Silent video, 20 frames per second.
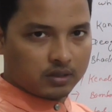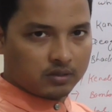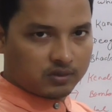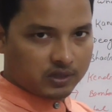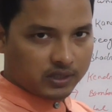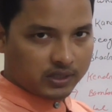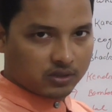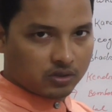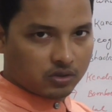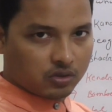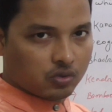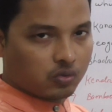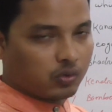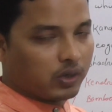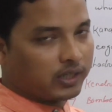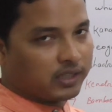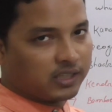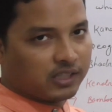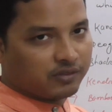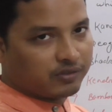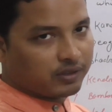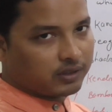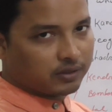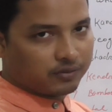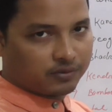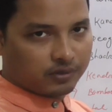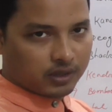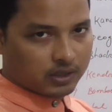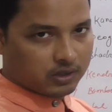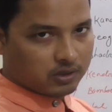tricks to identify
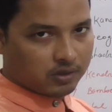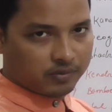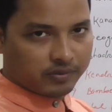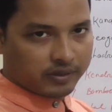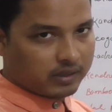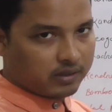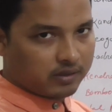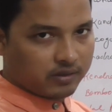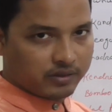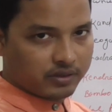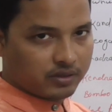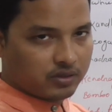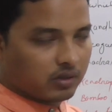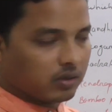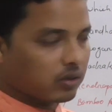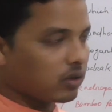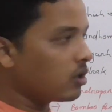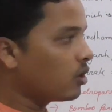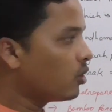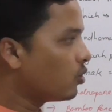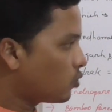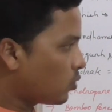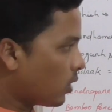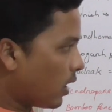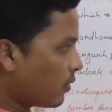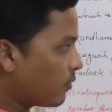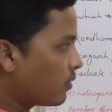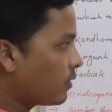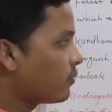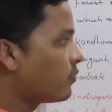the forest of any region so
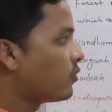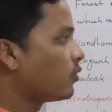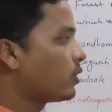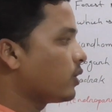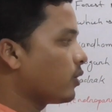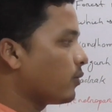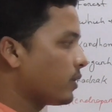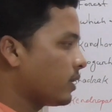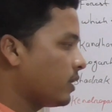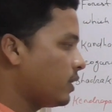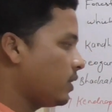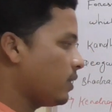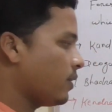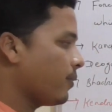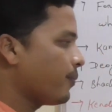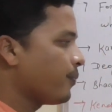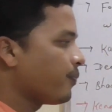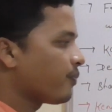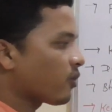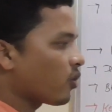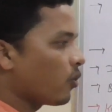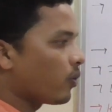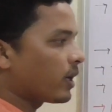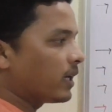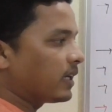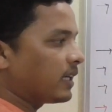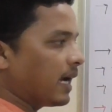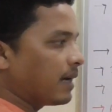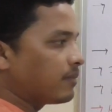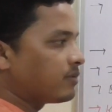i will put over here
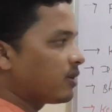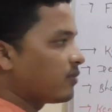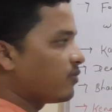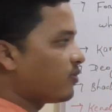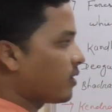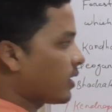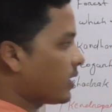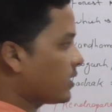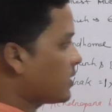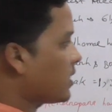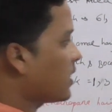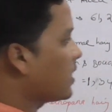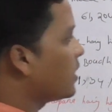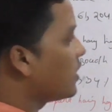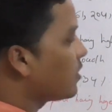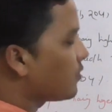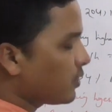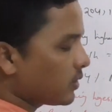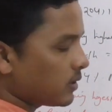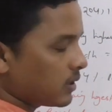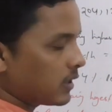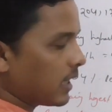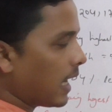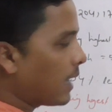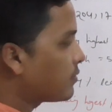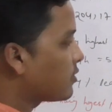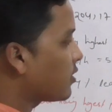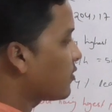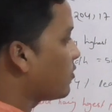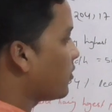okay types of forest for the
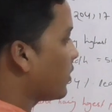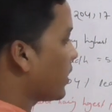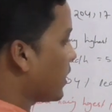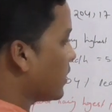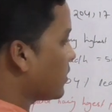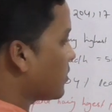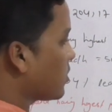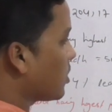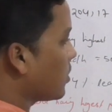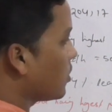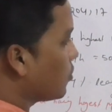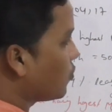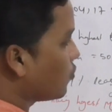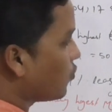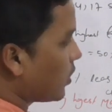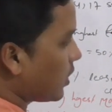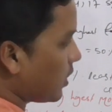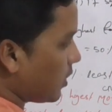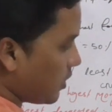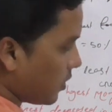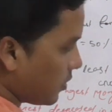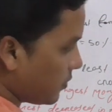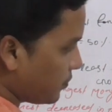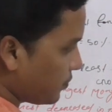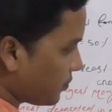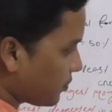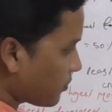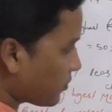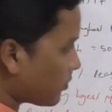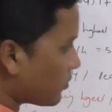types of forest what
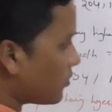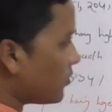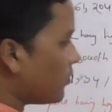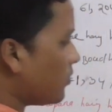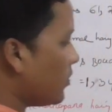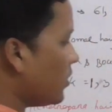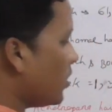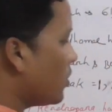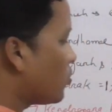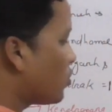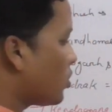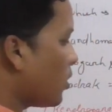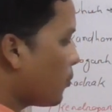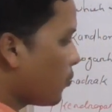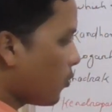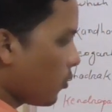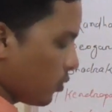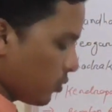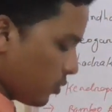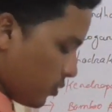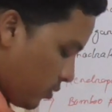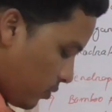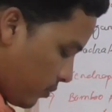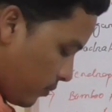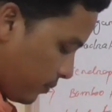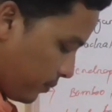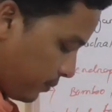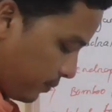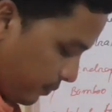suppose